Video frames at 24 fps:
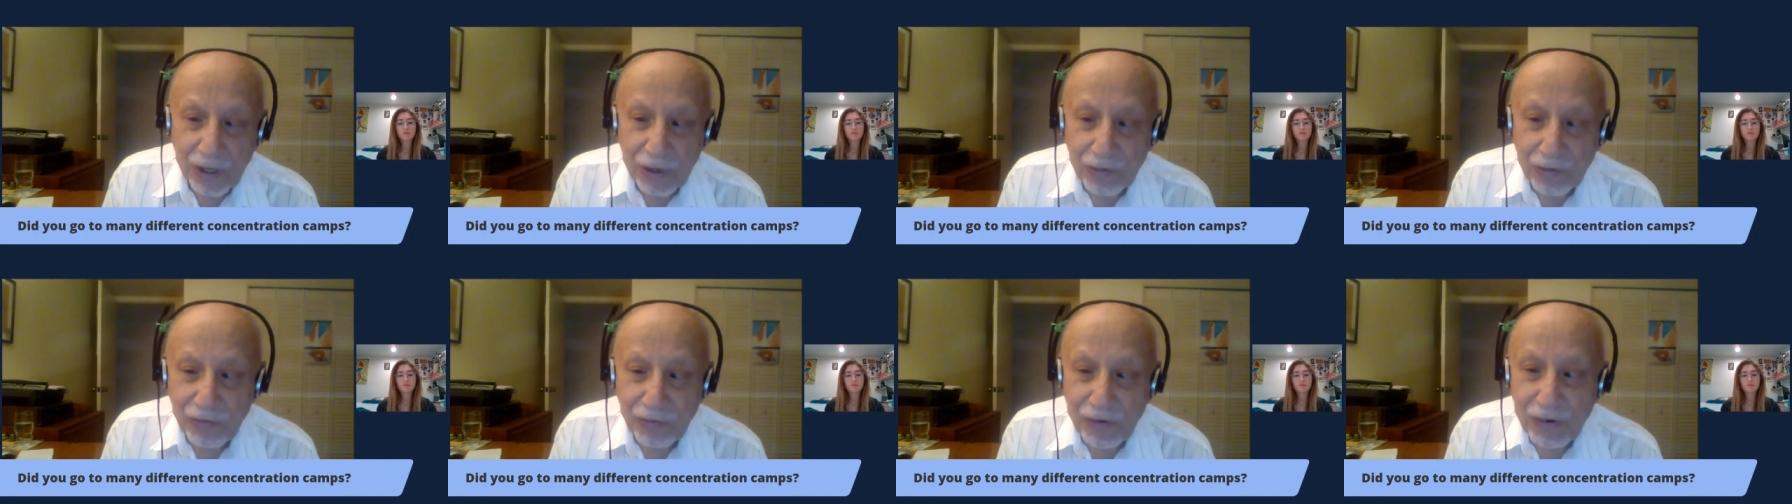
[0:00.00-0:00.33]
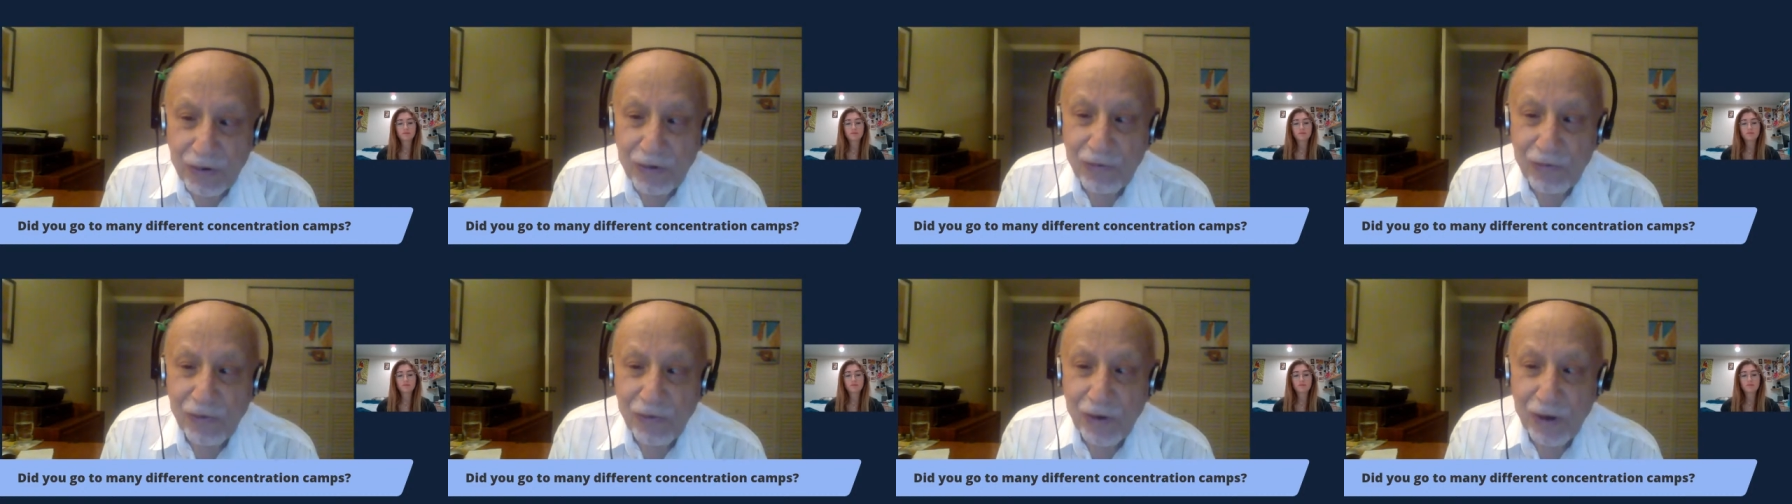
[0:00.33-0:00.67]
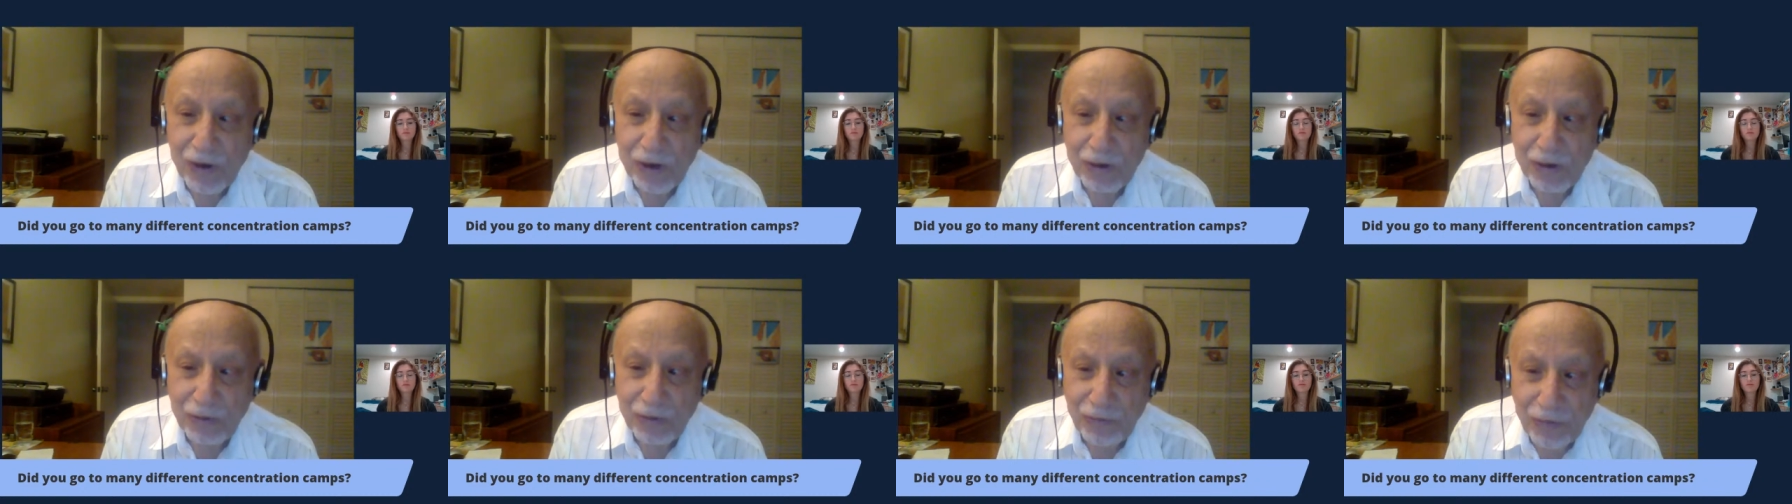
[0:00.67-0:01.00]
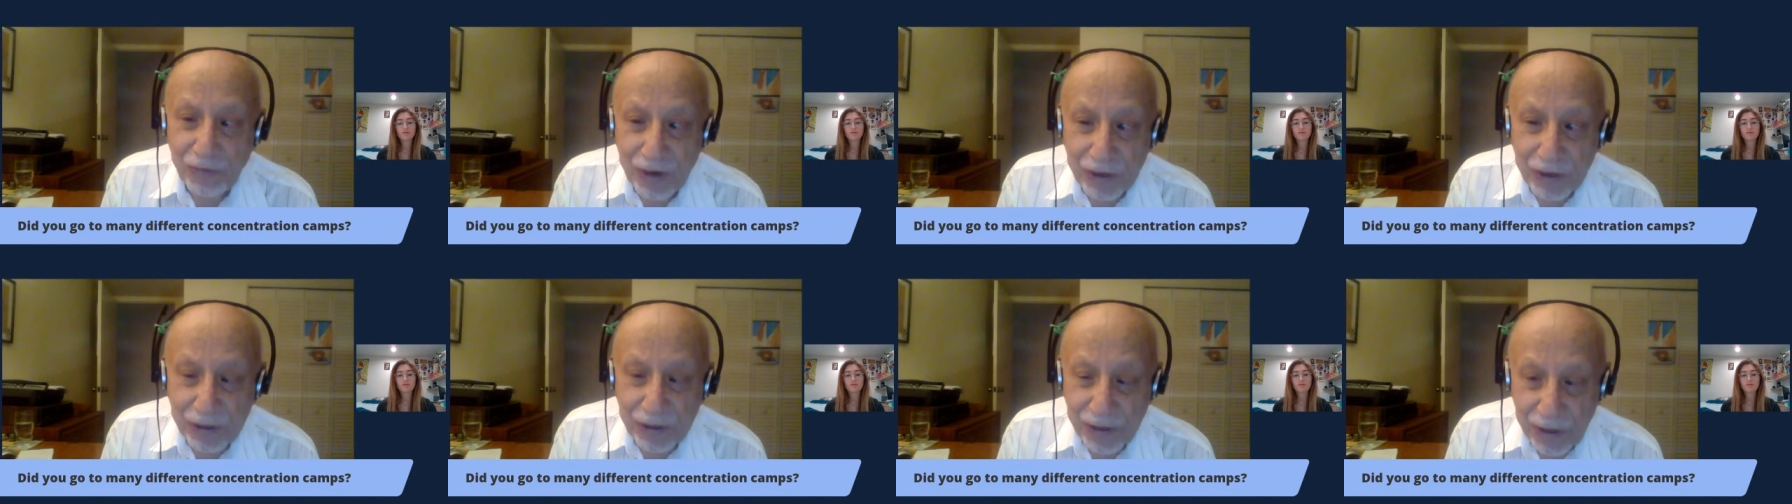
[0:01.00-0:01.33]
We were
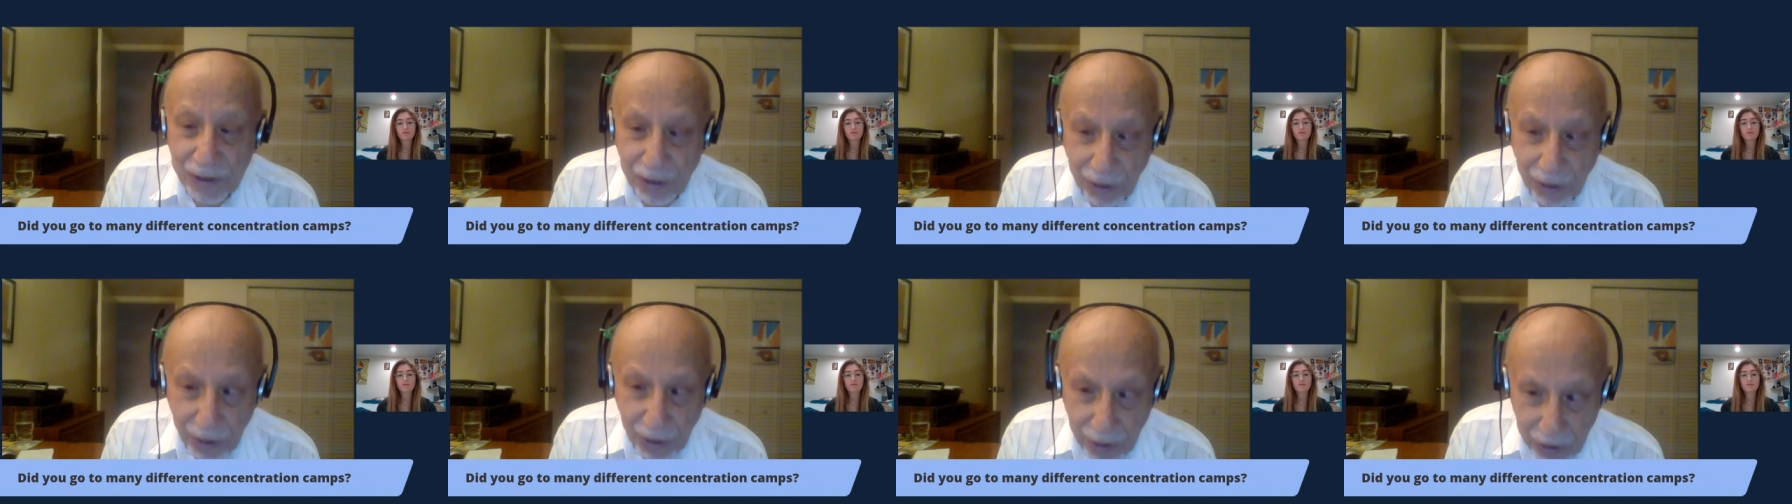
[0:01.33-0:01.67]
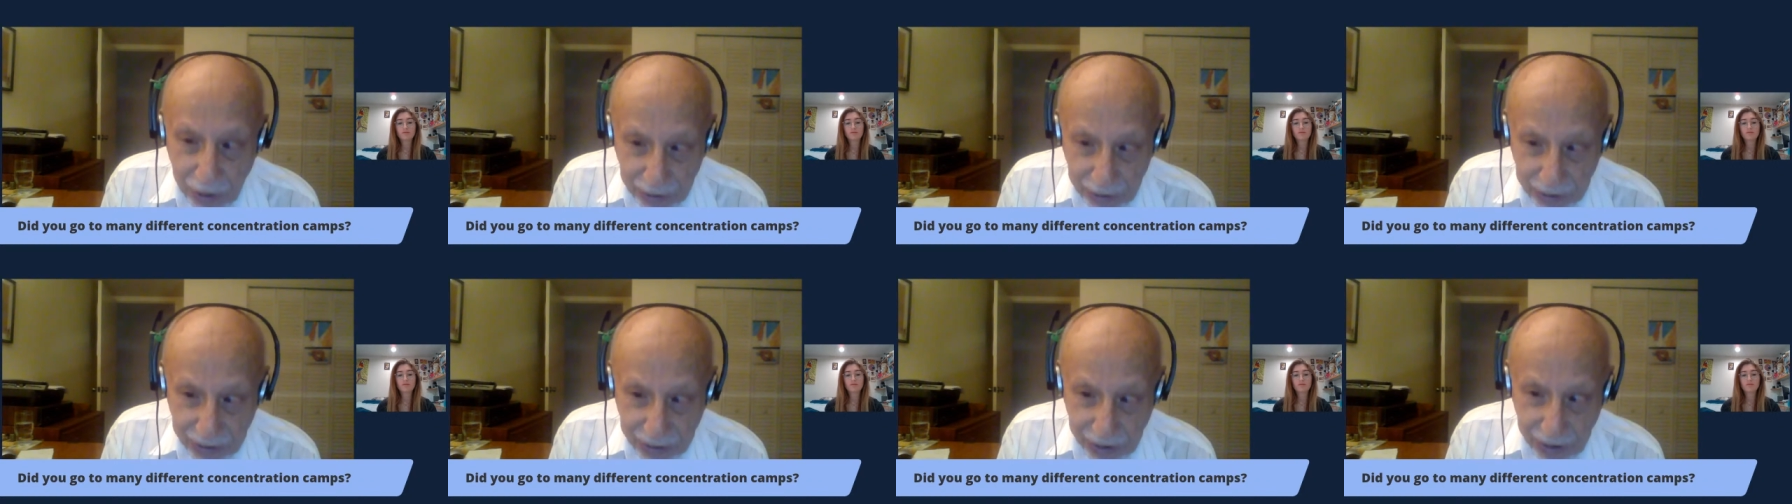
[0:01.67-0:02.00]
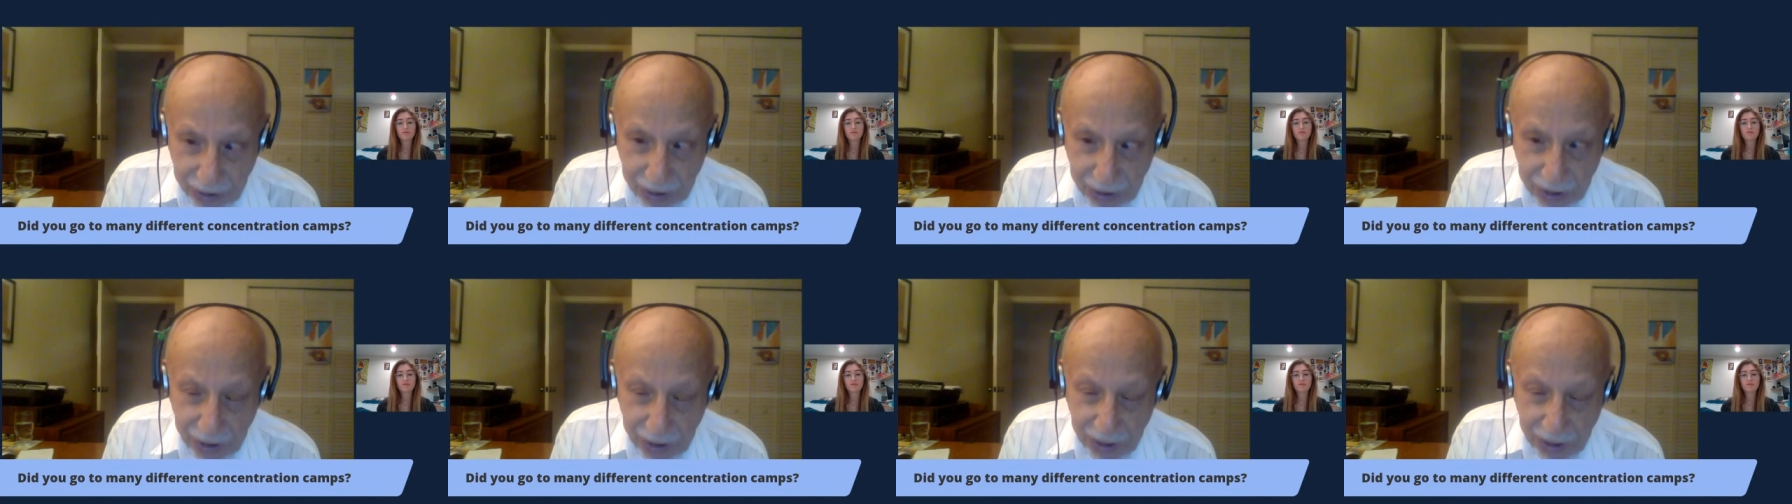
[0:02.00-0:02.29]
very lucky